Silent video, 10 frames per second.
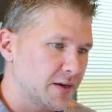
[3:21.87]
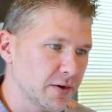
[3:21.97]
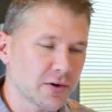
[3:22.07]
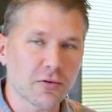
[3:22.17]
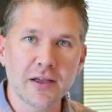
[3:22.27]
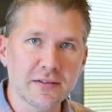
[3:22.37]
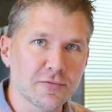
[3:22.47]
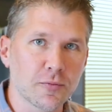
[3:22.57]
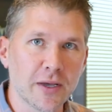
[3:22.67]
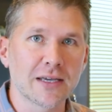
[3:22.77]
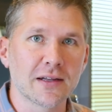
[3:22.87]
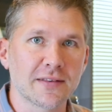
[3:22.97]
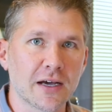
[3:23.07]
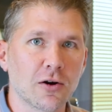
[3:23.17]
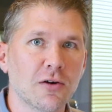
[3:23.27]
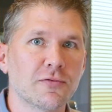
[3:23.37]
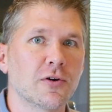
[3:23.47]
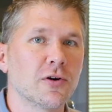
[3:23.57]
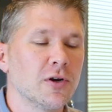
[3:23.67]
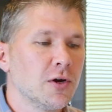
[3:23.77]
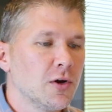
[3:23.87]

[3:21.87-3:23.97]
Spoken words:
"You're crazy for making us that offer,"